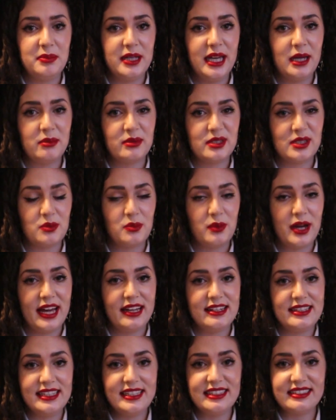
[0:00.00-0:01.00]
be able to
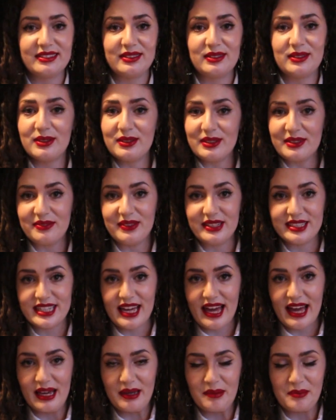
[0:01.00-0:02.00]
wear Diesel all of the
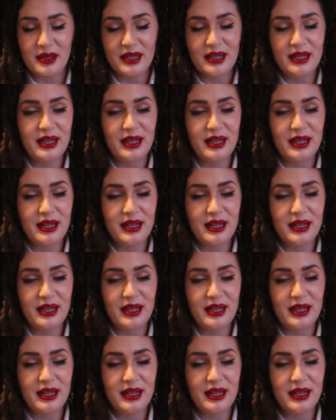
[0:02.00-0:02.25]
time,